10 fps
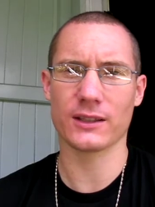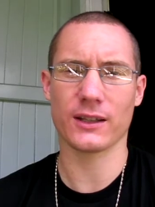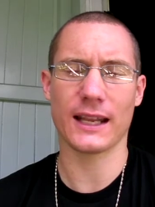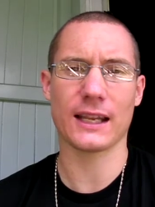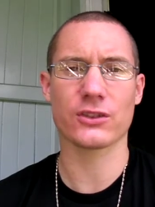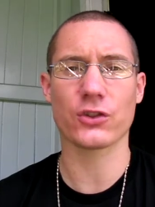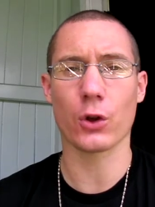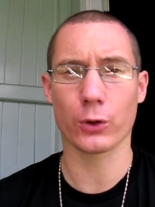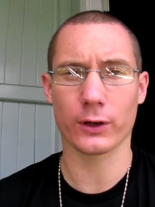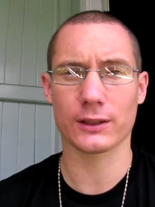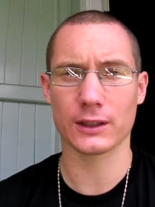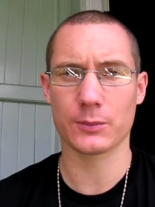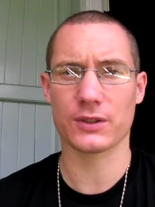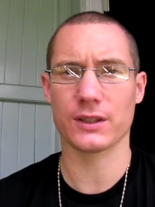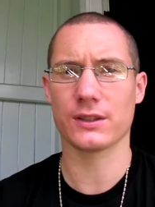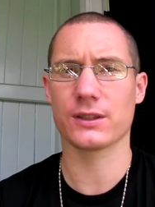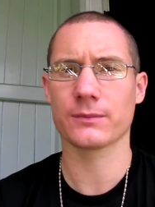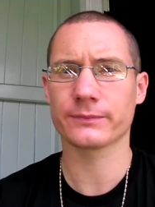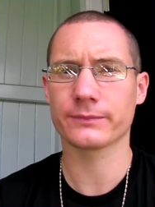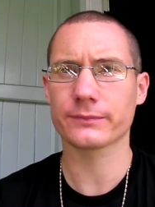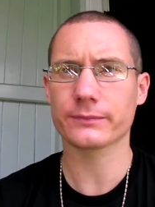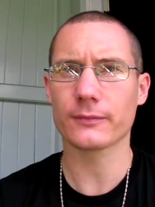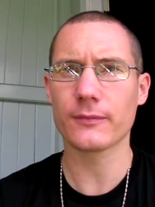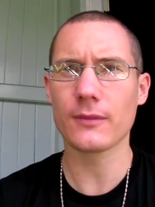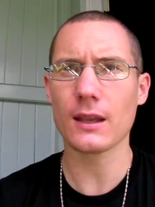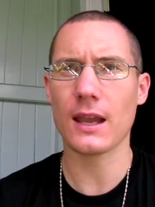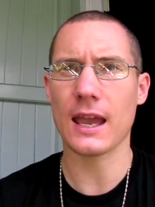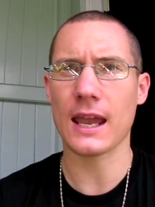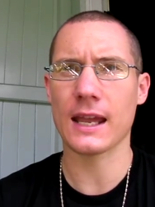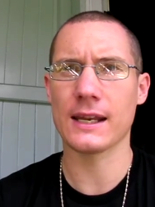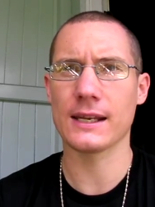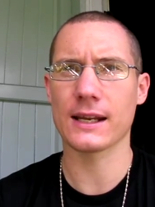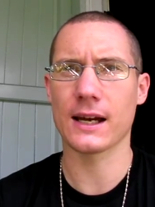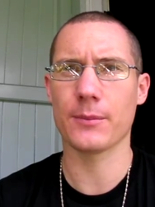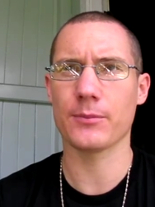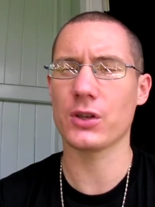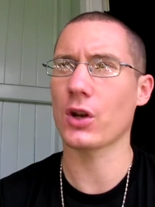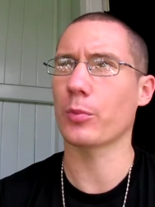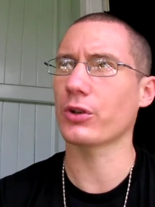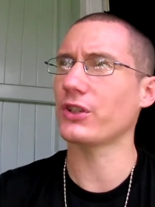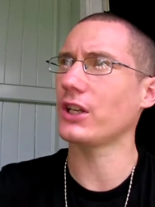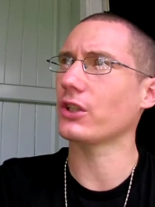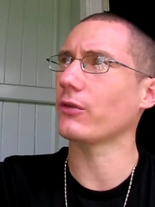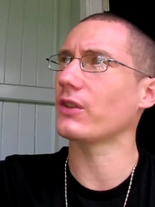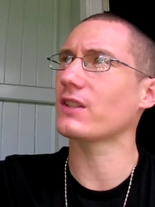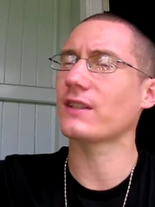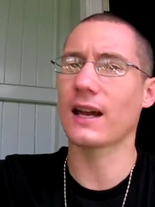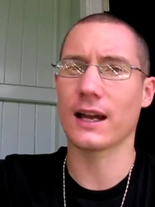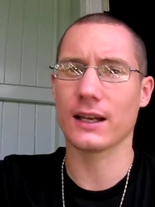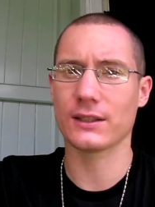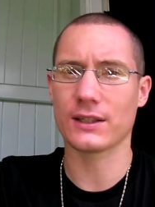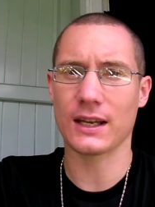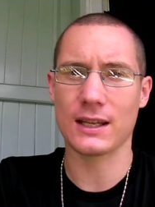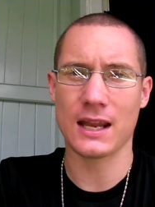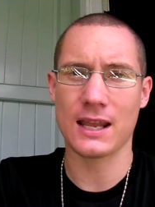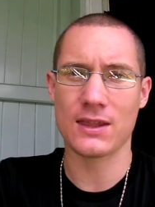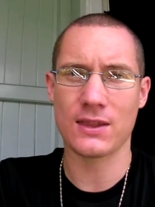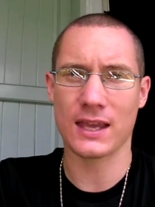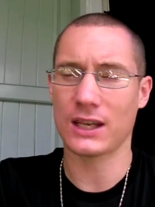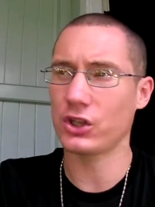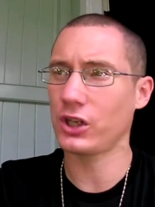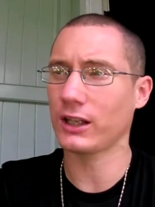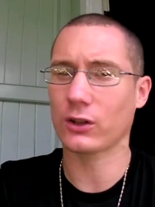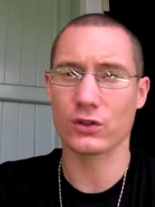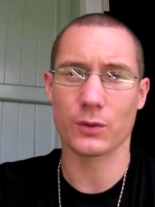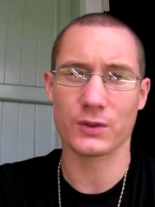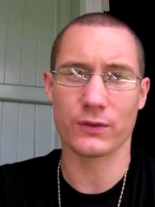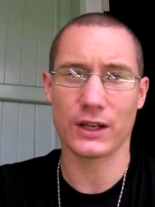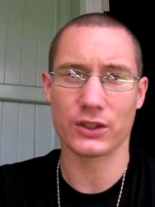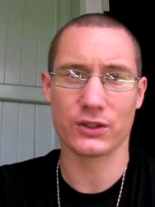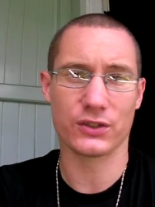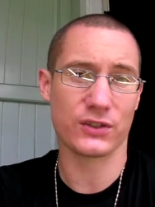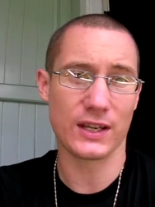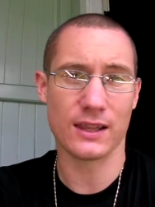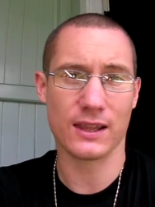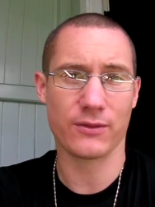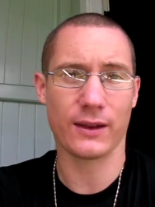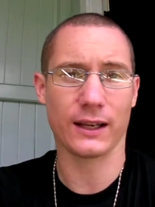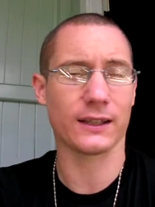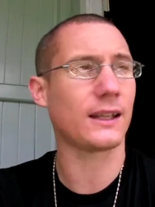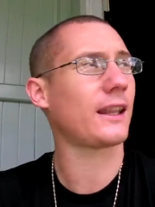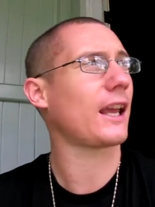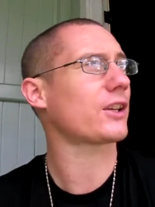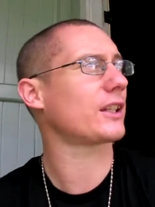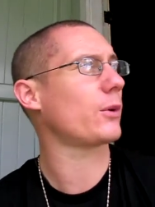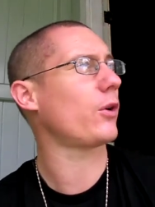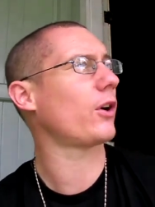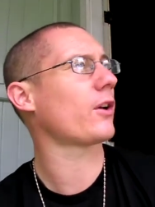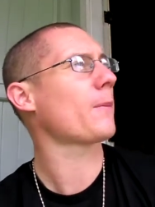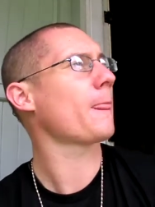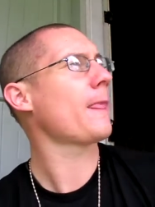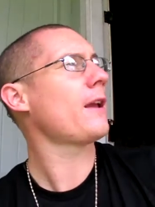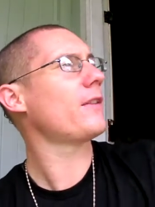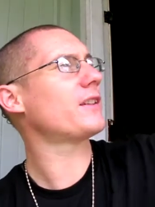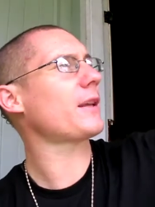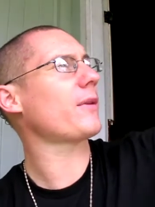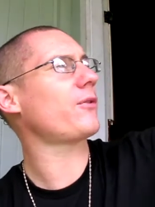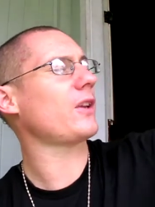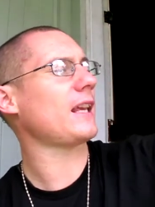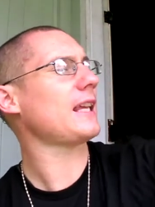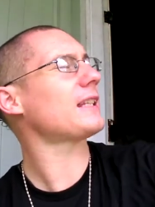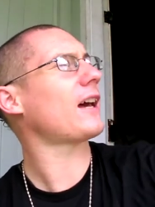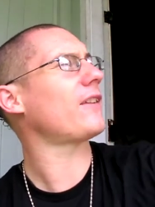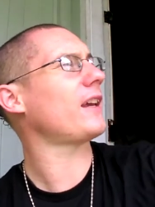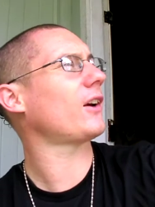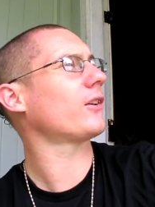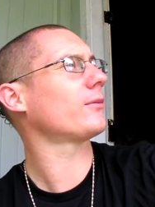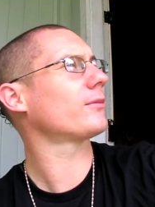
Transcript: like solar eclipses and um, you know precession of the stars, and, and they can check those observations and see that they're valid and that they actually work. There's something for you to eat down there.